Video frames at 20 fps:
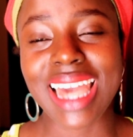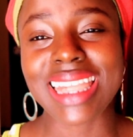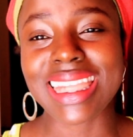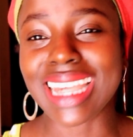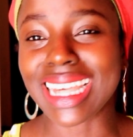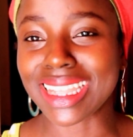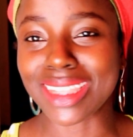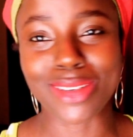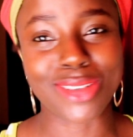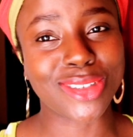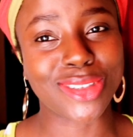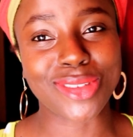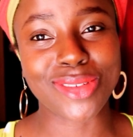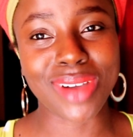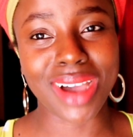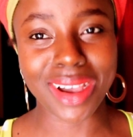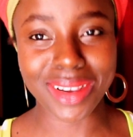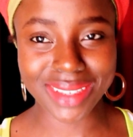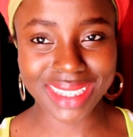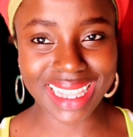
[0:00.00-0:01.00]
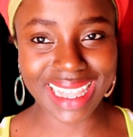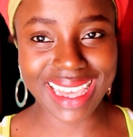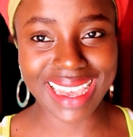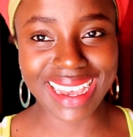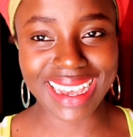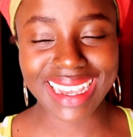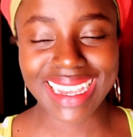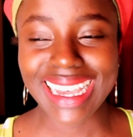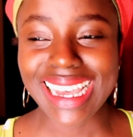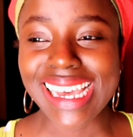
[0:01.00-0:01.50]
that there was no house
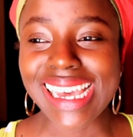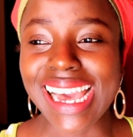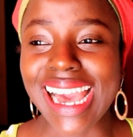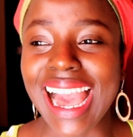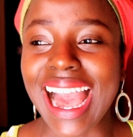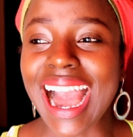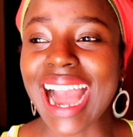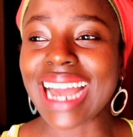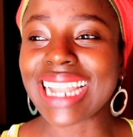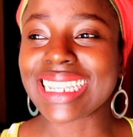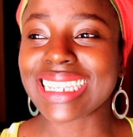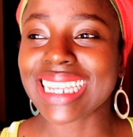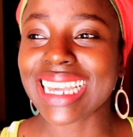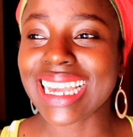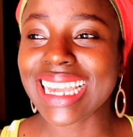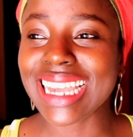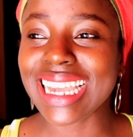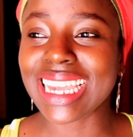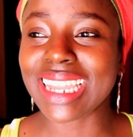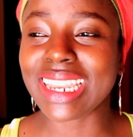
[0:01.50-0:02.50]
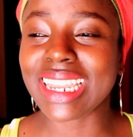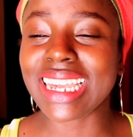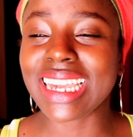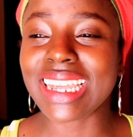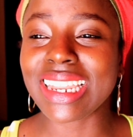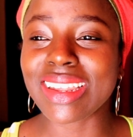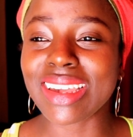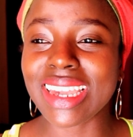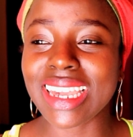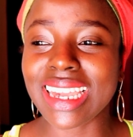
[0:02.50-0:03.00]
there and it
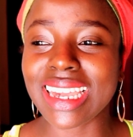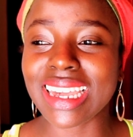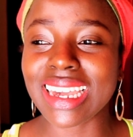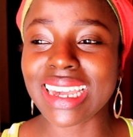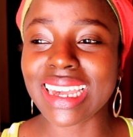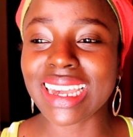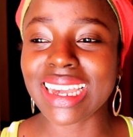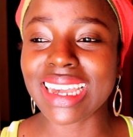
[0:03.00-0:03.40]
it, it